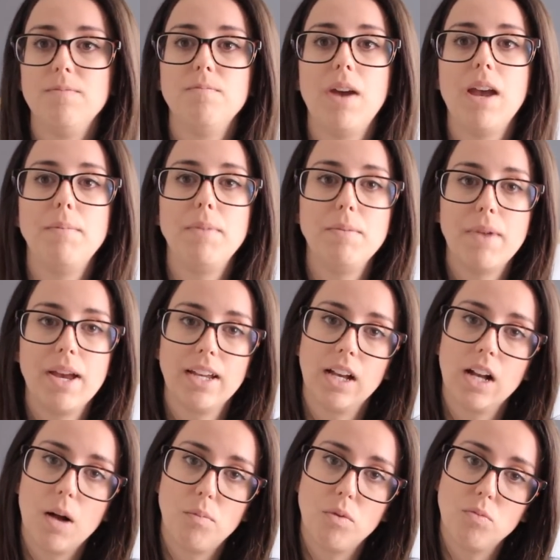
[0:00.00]
maybe make a
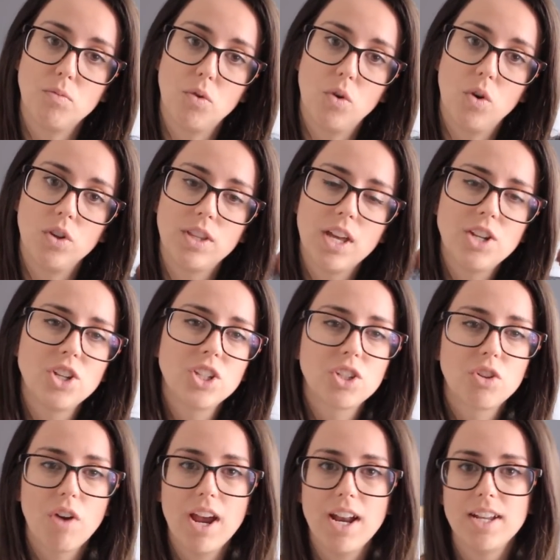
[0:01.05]
couple more. They're just
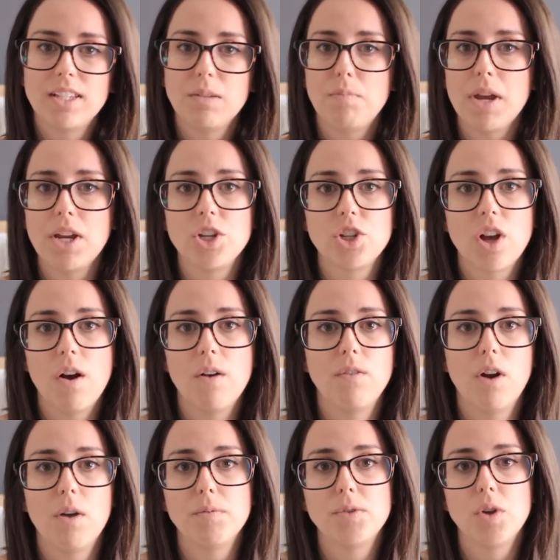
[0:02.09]
great as a beach cover
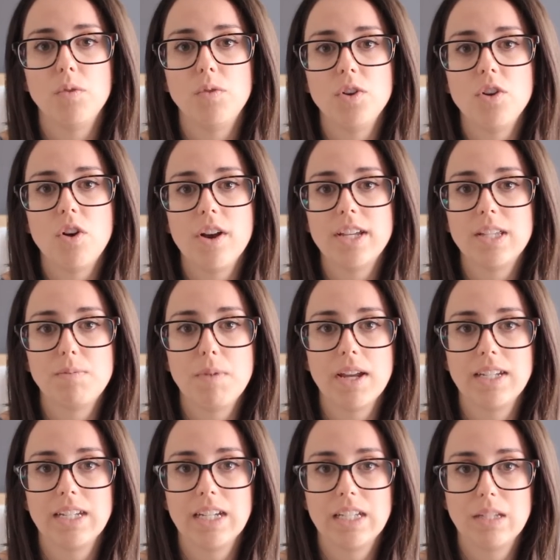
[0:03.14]
up, so if you're not
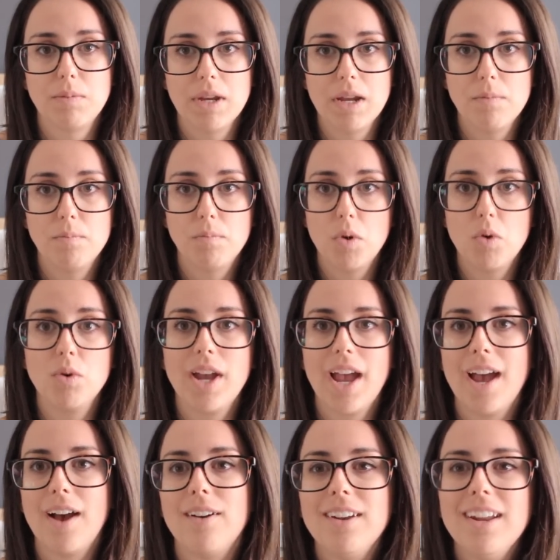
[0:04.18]
expecting it to be a ball
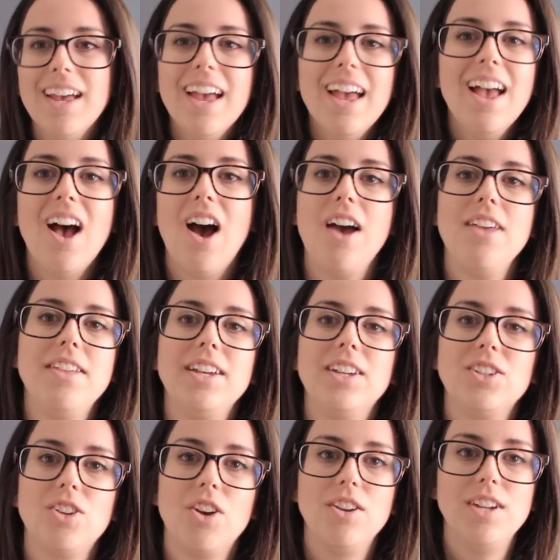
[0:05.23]
gown, I think
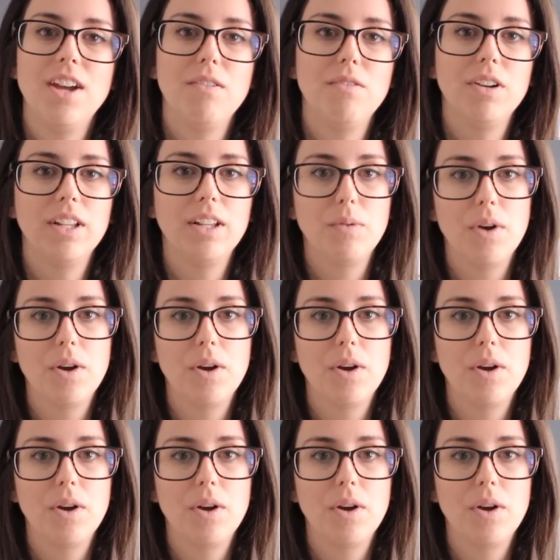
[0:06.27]
it turned out really